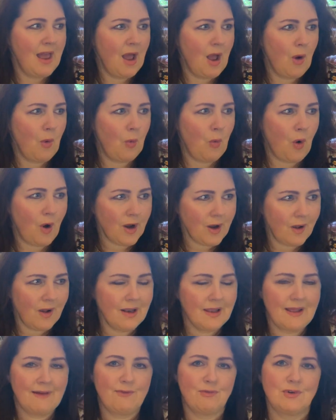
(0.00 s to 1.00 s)
What I
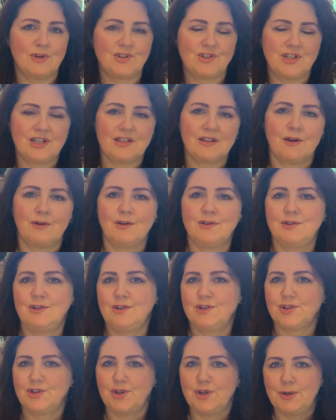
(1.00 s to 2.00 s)
love watching though on
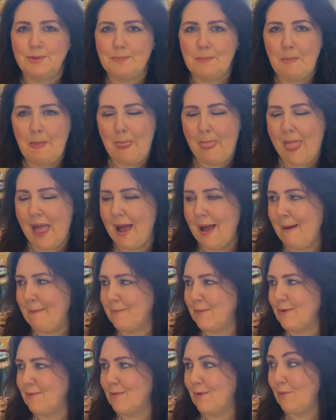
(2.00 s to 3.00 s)
YouTube,
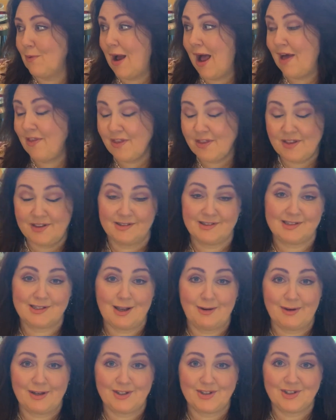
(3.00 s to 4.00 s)
other than
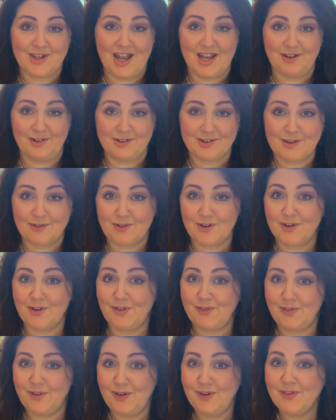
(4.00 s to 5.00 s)
sewing channels, I've got a
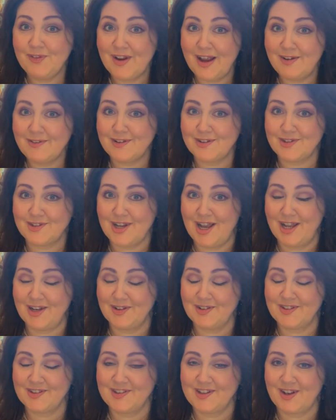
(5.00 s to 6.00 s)
few favourite
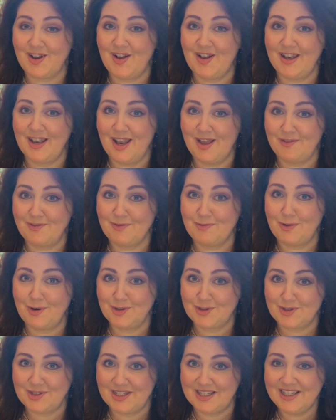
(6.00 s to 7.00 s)
channels that I love
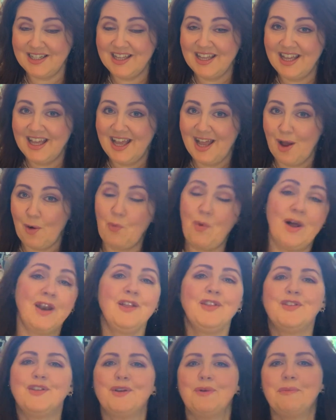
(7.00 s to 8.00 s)
watching. One
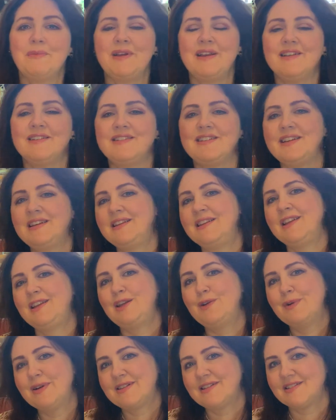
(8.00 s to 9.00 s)
of them is in the
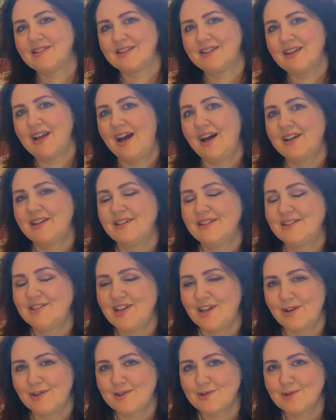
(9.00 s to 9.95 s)
US. It's a garden channel.